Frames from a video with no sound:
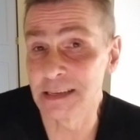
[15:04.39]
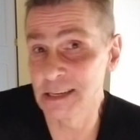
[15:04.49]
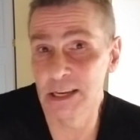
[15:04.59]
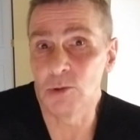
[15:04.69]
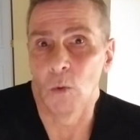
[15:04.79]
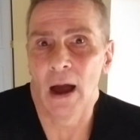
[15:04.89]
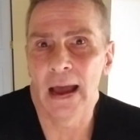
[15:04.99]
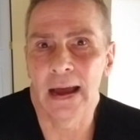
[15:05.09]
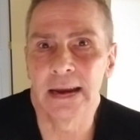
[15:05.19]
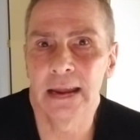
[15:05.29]
see
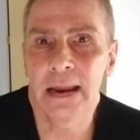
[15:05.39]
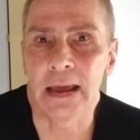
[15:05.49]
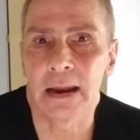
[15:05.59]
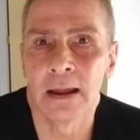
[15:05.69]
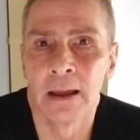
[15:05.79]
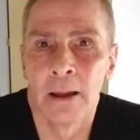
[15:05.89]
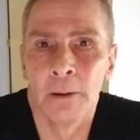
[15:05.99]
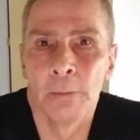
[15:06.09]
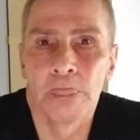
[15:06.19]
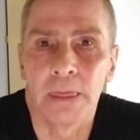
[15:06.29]
why I did it.
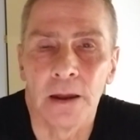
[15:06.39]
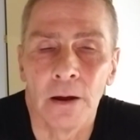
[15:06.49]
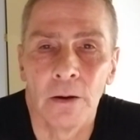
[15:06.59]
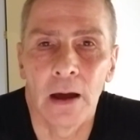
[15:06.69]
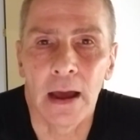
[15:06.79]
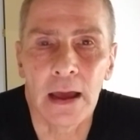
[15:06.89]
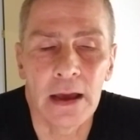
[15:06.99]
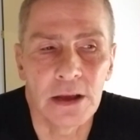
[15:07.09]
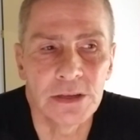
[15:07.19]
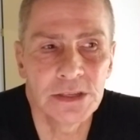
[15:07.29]
You know, I
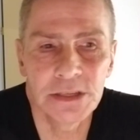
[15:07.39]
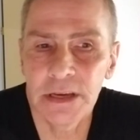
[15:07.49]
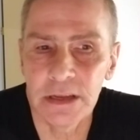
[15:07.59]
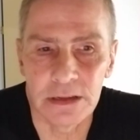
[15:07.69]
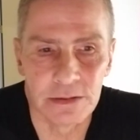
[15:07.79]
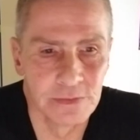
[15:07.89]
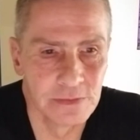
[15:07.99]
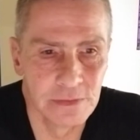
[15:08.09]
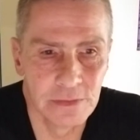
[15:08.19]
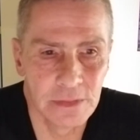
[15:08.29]
could see
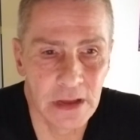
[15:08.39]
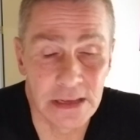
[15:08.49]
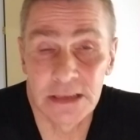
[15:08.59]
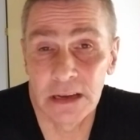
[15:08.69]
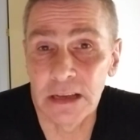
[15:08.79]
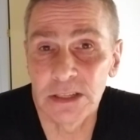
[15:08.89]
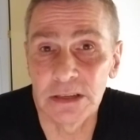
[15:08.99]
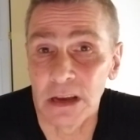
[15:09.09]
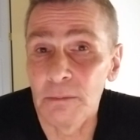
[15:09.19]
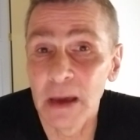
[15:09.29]

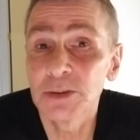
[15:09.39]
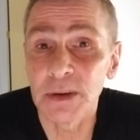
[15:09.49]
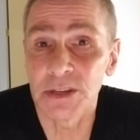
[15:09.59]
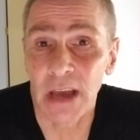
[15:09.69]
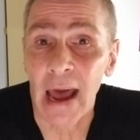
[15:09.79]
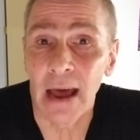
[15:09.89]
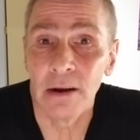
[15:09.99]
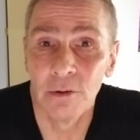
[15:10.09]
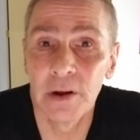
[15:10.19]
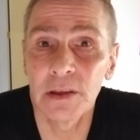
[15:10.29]
it makes me
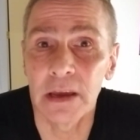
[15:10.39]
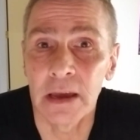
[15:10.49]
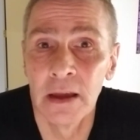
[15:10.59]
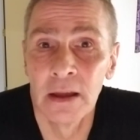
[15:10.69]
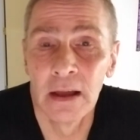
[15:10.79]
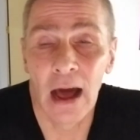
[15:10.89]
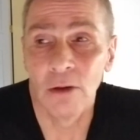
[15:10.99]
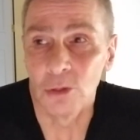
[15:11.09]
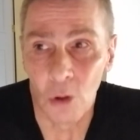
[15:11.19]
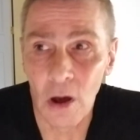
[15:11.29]
sad, really,
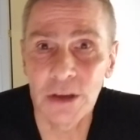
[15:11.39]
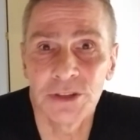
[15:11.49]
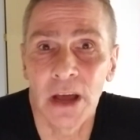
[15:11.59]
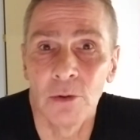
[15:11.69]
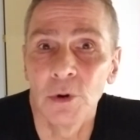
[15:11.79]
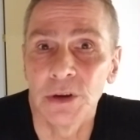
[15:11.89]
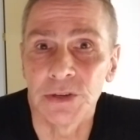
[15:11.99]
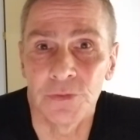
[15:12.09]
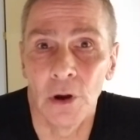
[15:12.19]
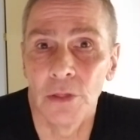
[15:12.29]
how lost I was
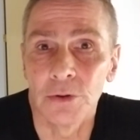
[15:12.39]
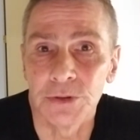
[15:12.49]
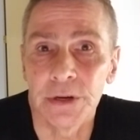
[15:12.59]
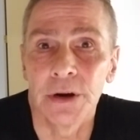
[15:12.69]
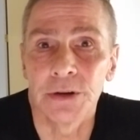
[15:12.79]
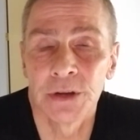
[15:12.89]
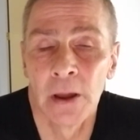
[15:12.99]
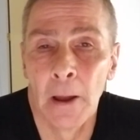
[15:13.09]
for all those years.